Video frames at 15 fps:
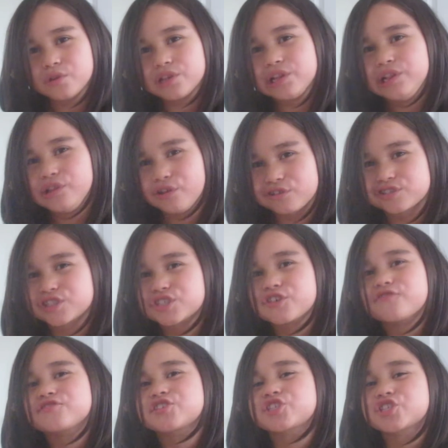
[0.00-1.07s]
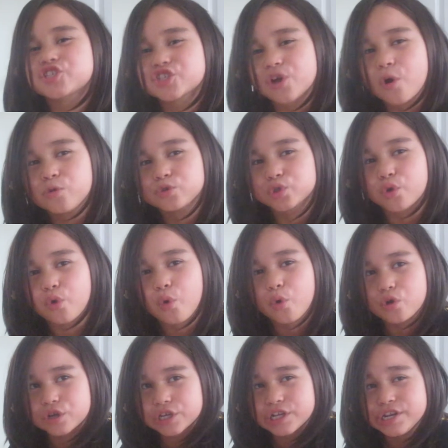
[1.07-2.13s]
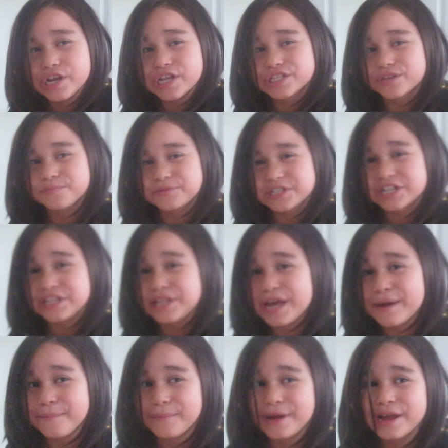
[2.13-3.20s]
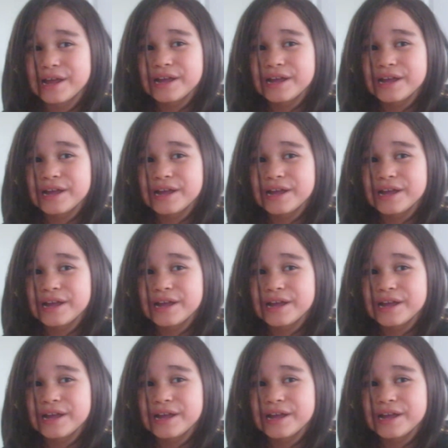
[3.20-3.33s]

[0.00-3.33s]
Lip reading: with lots of salt organisms in them.